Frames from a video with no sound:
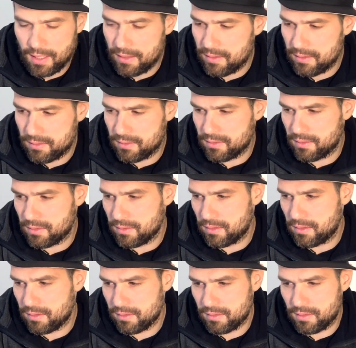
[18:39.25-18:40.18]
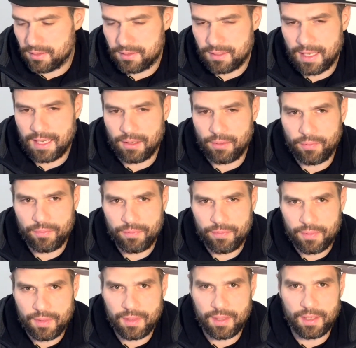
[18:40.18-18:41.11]
This is the sound
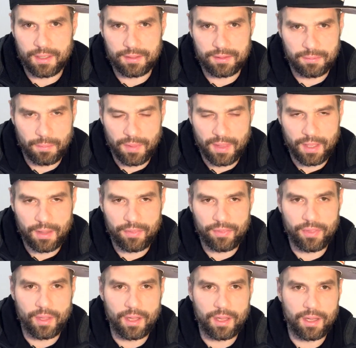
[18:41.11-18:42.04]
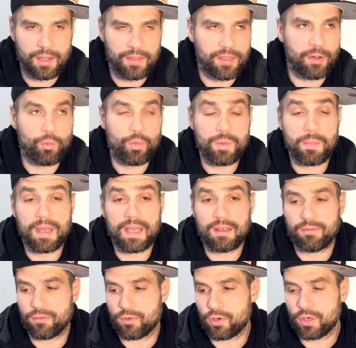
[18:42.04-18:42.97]
that we make
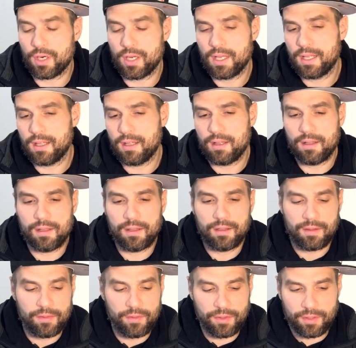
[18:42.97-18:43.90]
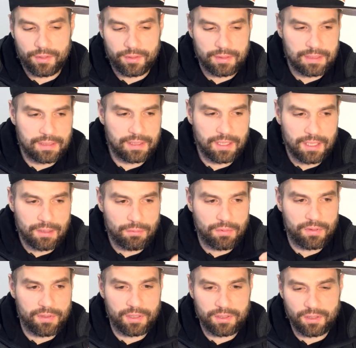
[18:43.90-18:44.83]
for the Z
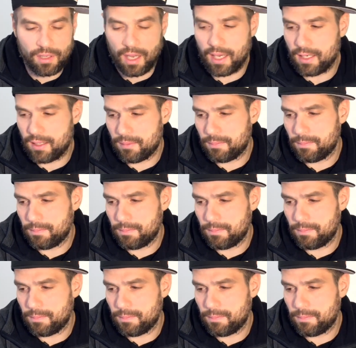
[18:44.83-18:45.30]
with a dot,